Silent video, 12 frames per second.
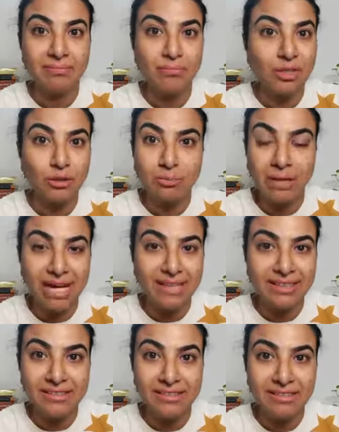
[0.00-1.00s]
but to
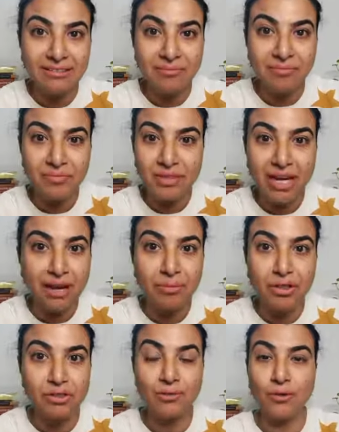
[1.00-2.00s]
manage it. Yeah,
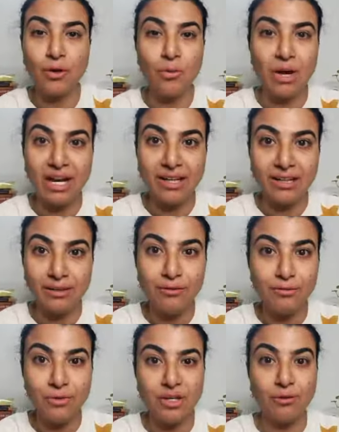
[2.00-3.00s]
because if your wife,